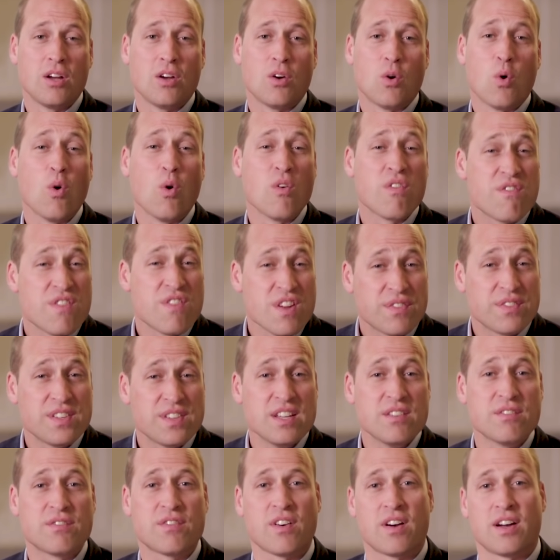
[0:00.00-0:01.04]
Or
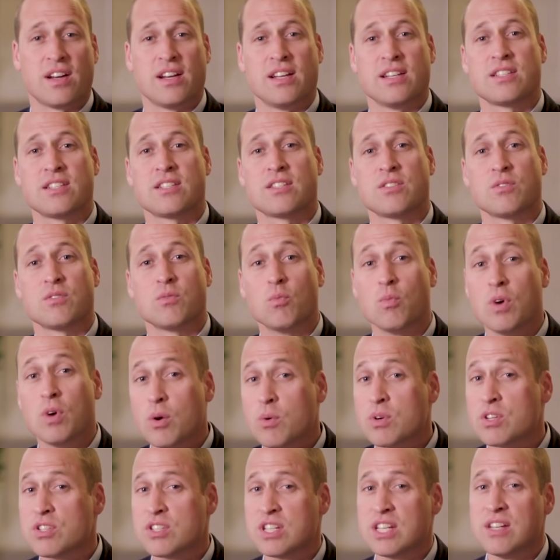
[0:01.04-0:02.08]
15 finalists will
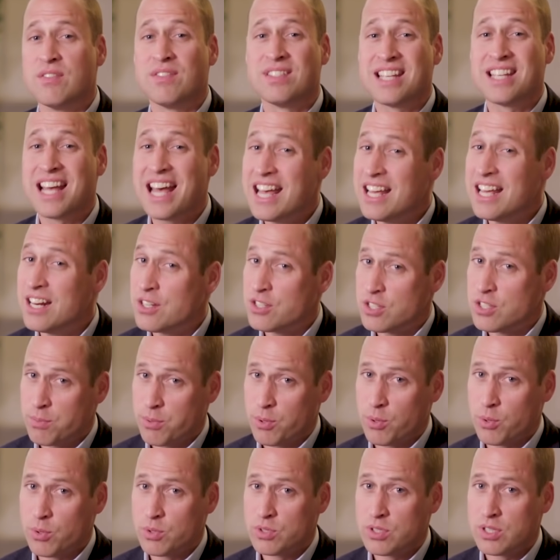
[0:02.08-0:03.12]
receive tailored
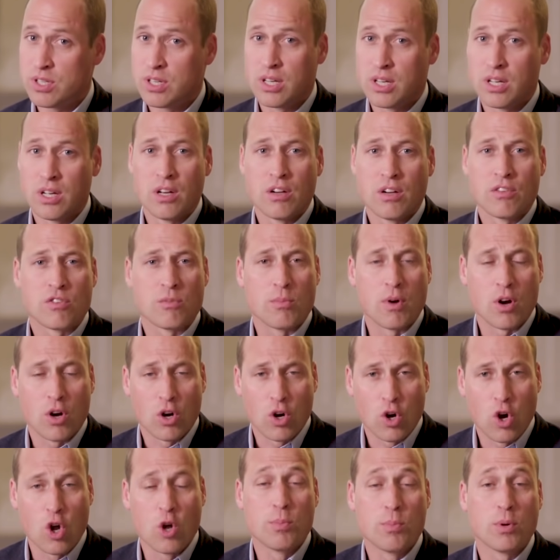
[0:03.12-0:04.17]
support from our
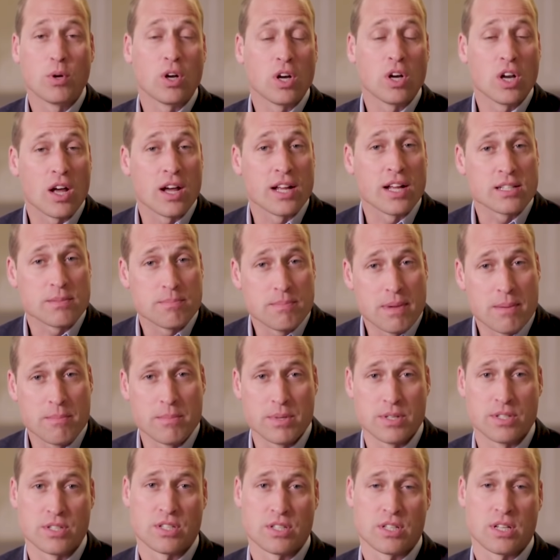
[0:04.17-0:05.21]
Global Alliance
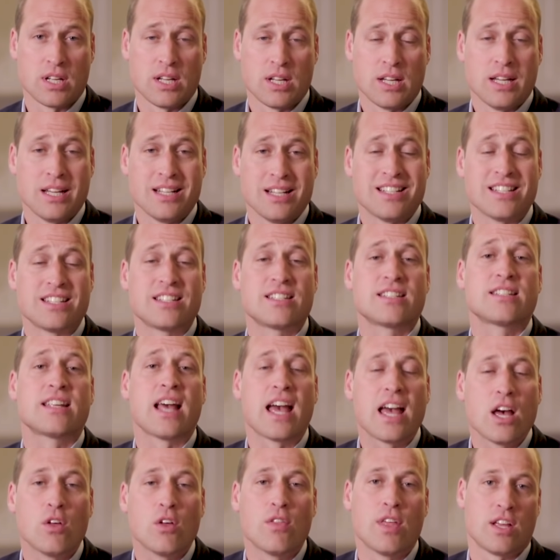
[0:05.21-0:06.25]
members to
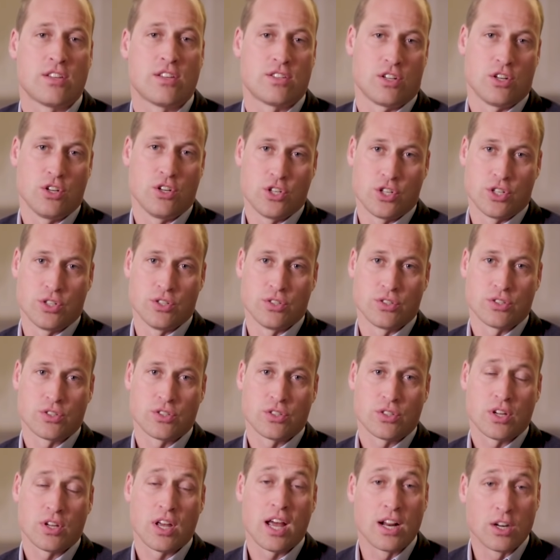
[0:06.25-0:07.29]
scale their solutions
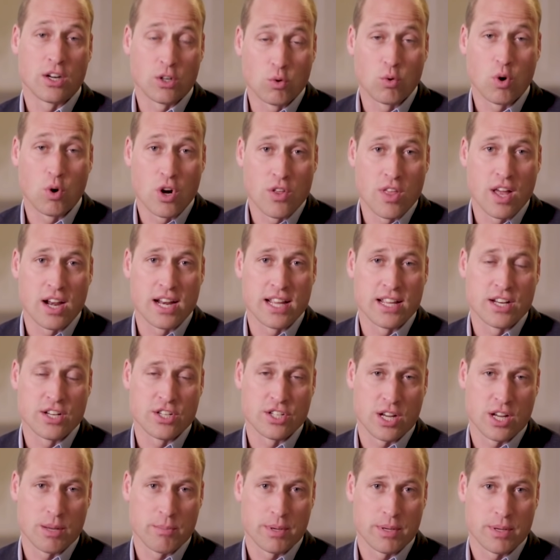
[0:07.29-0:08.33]
and grow their
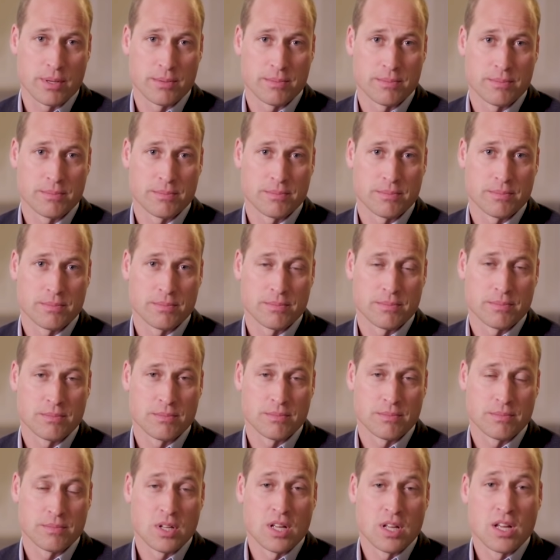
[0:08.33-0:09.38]
leadership.
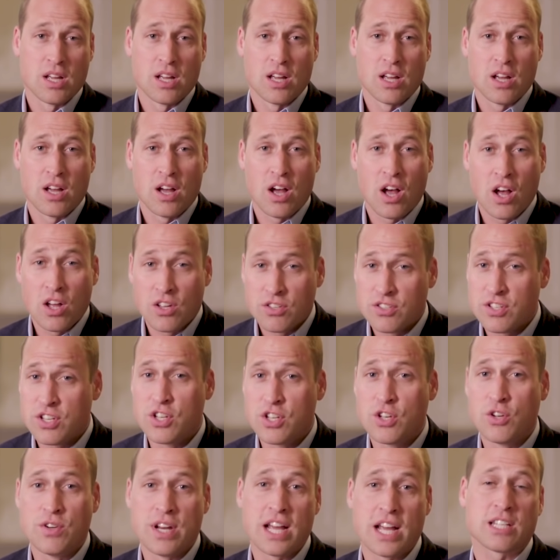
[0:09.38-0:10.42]
I'll see
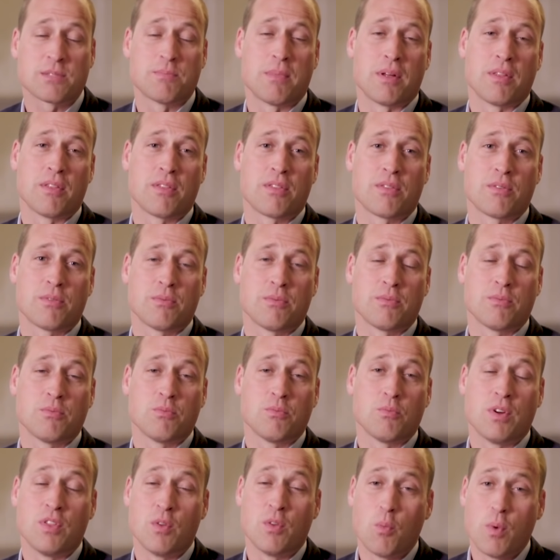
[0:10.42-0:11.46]
you next month
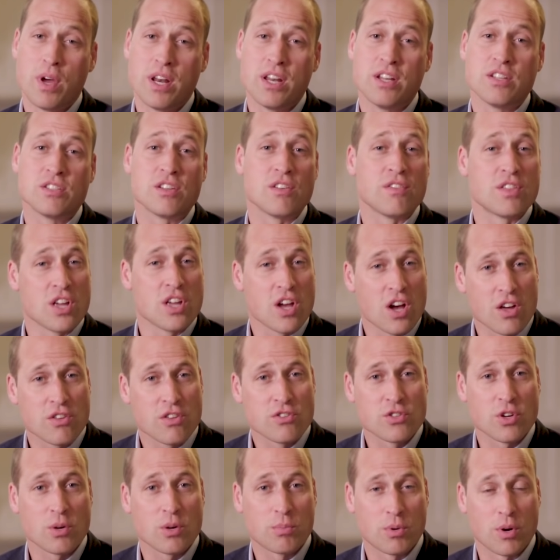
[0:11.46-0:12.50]
when the winners of the
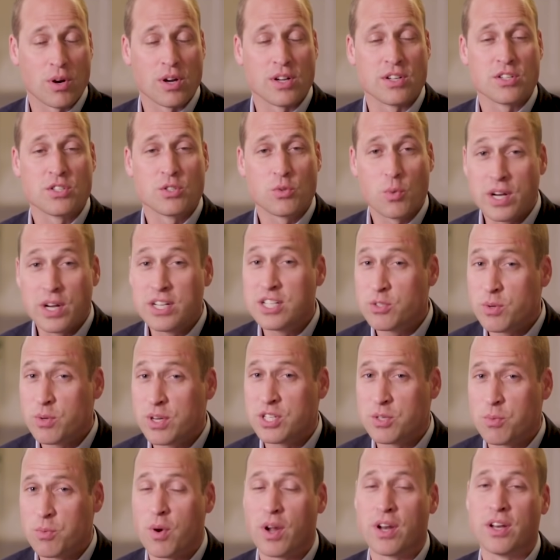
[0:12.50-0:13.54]
Earthshot Prize
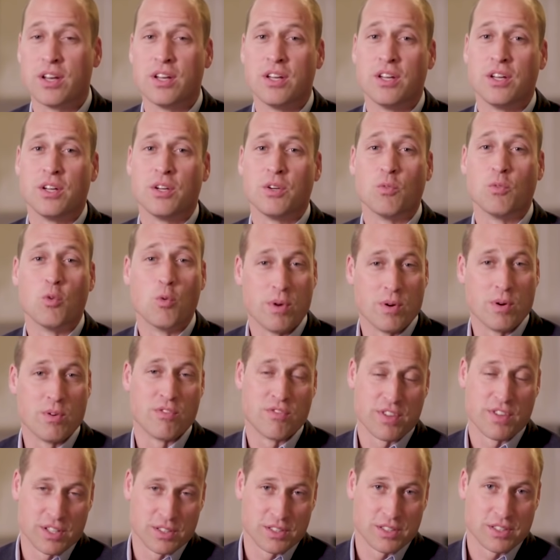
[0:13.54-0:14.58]
2021 will be
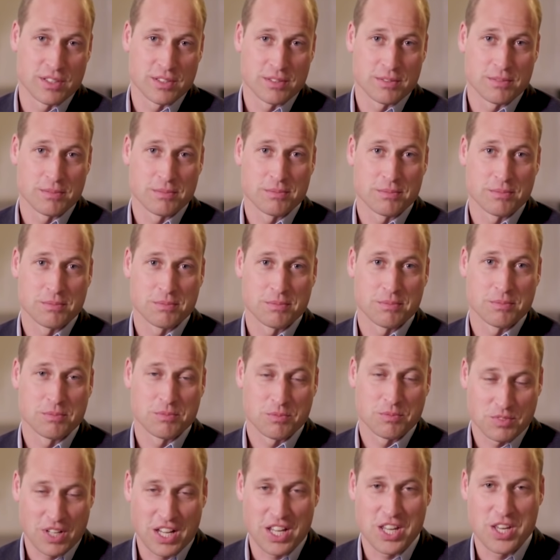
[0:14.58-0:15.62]
revealed.
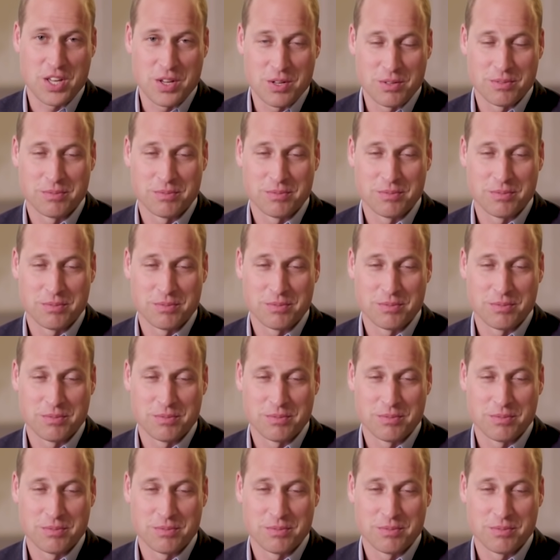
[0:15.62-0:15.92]
Thank you.